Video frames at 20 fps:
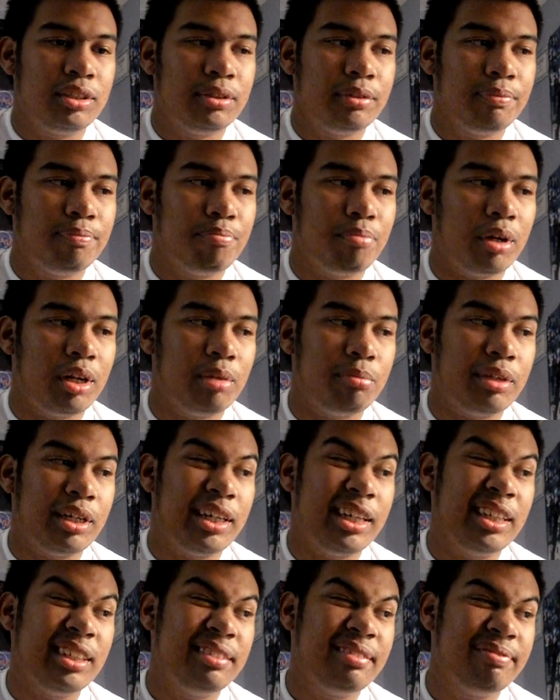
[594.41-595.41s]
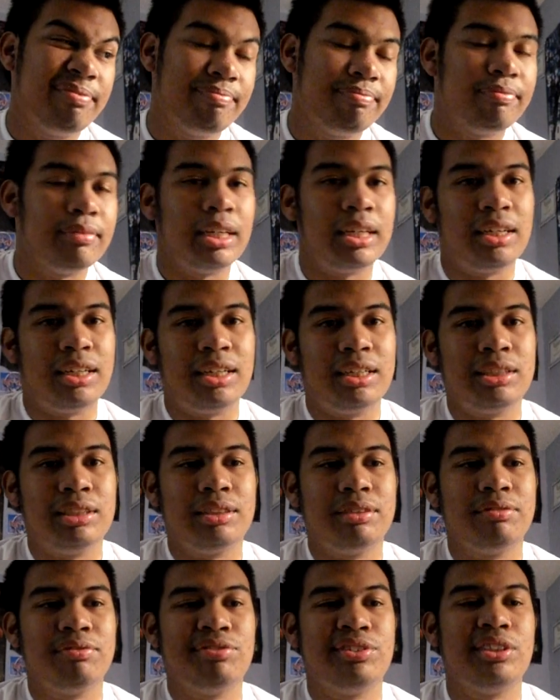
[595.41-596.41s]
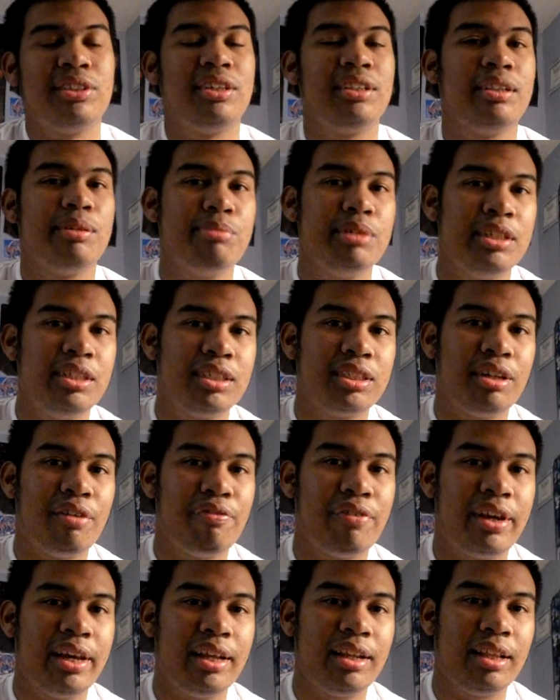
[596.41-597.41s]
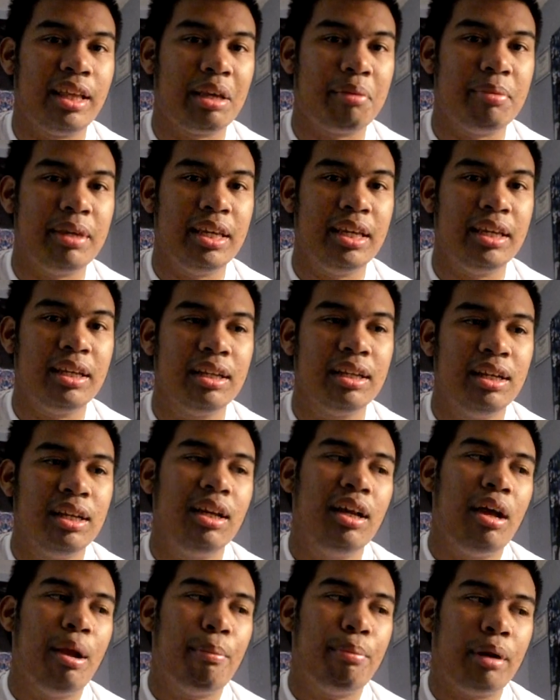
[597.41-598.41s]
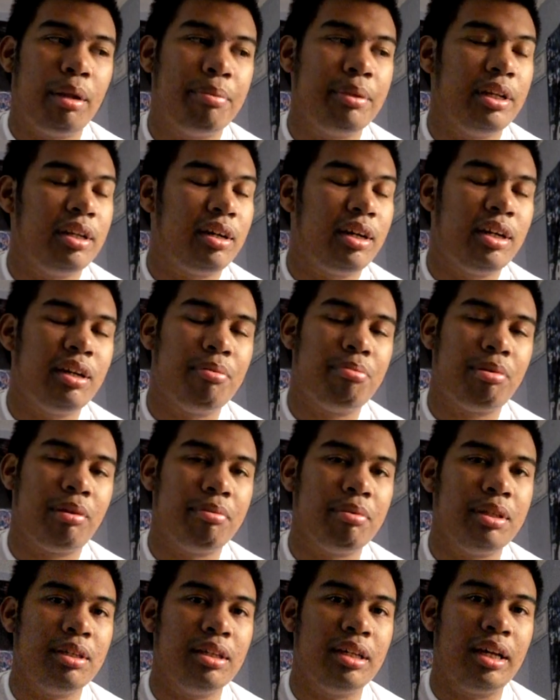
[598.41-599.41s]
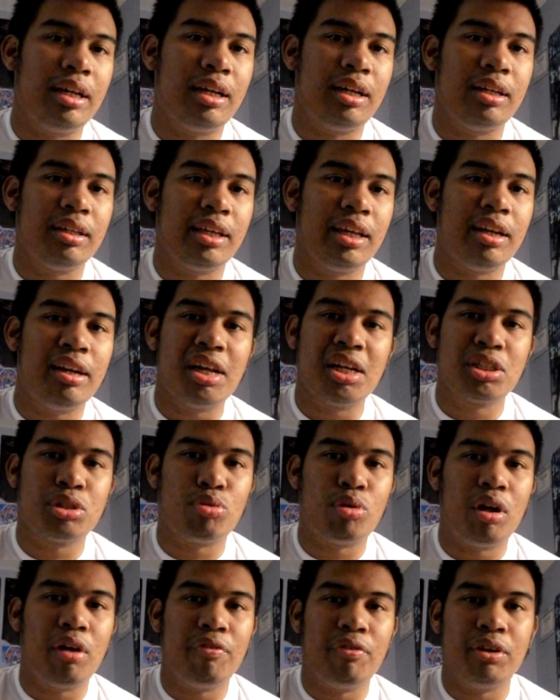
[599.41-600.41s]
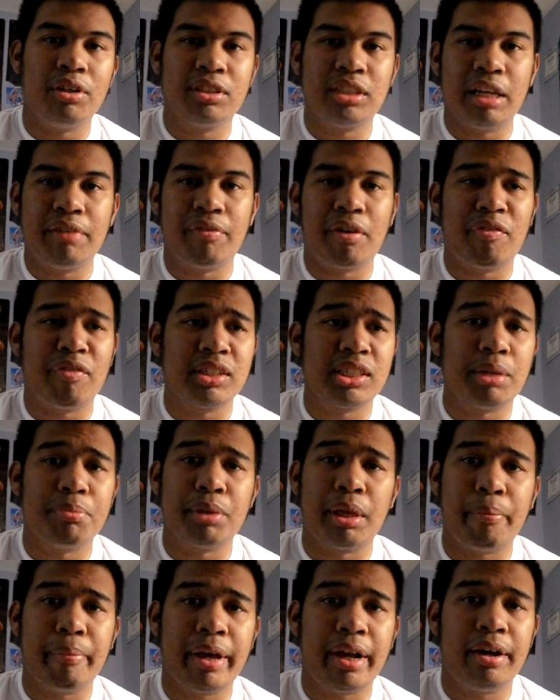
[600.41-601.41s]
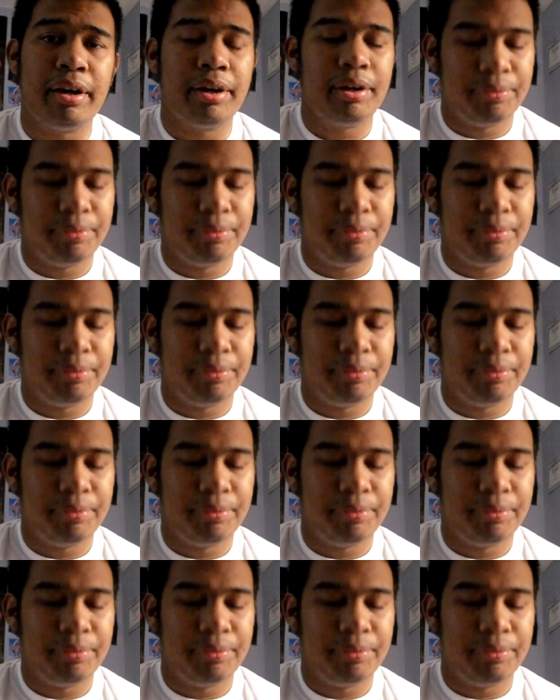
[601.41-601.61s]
Bottom line, If you're not a limited edition fan like me, probably not. Probably get an X12 or save up for something better.